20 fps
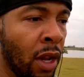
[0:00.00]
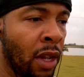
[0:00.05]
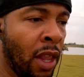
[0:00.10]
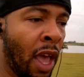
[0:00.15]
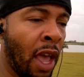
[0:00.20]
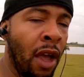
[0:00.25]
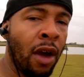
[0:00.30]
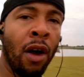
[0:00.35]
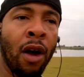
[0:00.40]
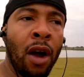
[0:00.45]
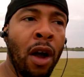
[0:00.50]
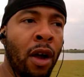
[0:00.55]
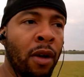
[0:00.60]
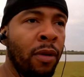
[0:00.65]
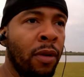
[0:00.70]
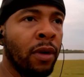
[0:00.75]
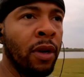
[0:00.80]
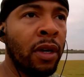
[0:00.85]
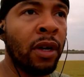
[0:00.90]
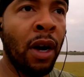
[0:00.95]
They
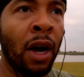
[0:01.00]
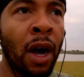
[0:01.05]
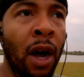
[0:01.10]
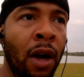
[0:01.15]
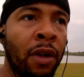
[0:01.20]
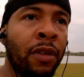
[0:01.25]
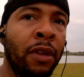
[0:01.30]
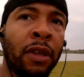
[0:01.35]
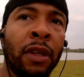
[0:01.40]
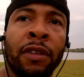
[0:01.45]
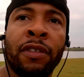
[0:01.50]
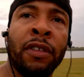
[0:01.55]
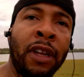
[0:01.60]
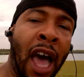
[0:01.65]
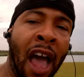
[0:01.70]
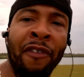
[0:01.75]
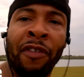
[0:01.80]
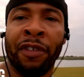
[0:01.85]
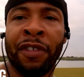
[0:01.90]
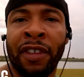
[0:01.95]
are uh,
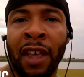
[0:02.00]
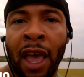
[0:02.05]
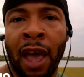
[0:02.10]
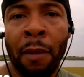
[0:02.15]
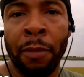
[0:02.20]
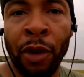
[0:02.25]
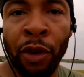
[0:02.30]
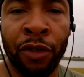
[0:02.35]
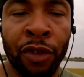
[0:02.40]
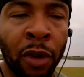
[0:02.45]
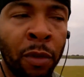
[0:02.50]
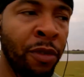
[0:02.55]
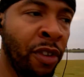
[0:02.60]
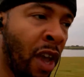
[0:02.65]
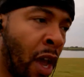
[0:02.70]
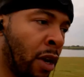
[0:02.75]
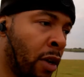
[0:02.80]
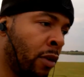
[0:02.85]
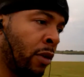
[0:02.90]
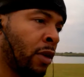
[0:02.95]
Life of Sam YouTube
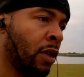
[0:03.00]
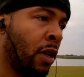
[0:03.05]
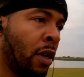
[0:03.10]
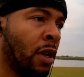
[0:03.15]
channel,